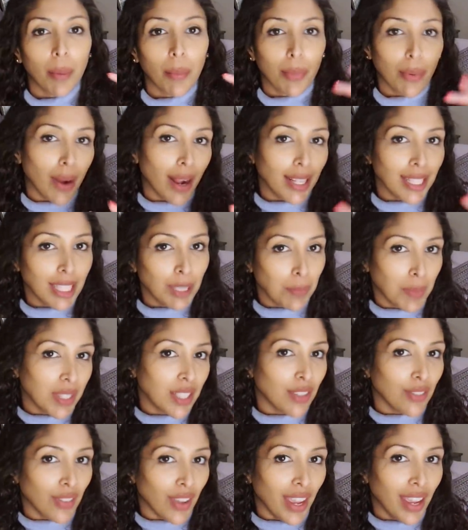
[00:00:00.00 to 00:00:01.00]
brand
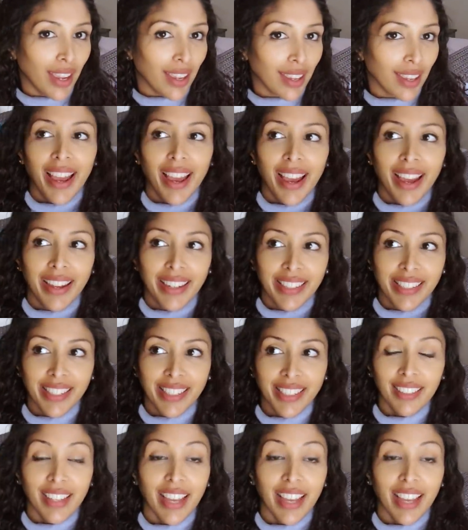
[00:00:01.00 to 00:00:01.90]
specific. And